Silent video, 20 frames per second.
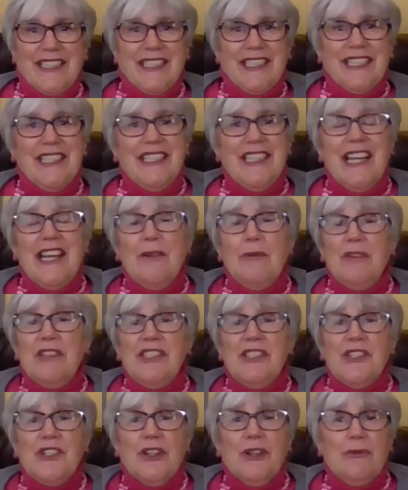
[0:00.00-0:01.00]
Today we
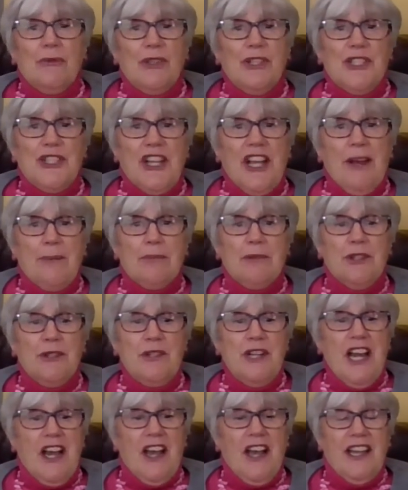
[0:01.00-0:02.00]
start with Chapter
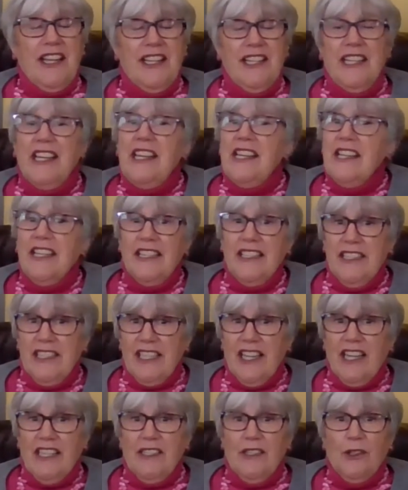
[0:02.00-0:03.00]
9,
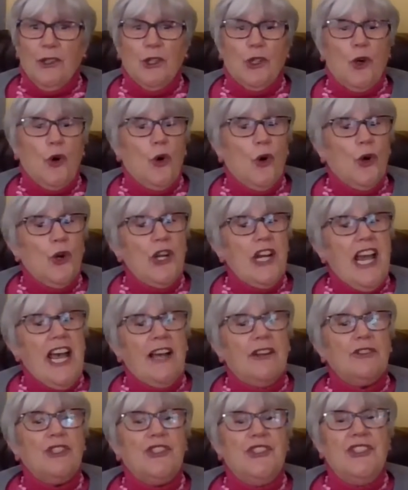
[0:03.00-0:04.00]
entitled
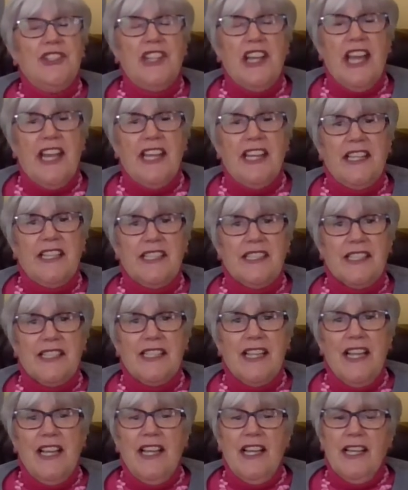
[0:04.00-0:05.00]
Courthouse
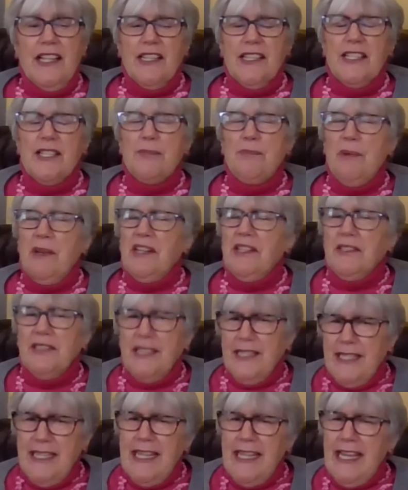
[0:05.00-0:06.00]
Days,
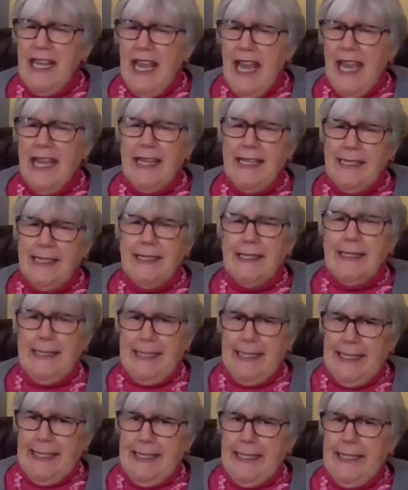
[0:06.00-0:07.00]
spelled
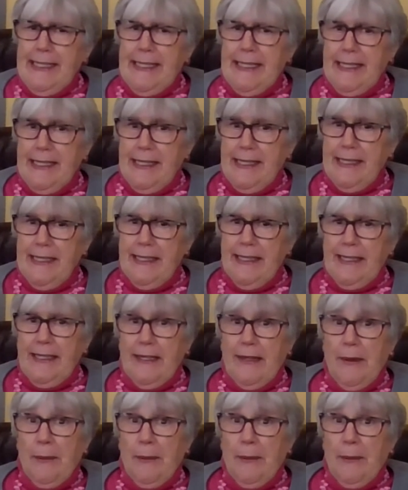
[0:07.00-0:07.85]
D-A-Z-E.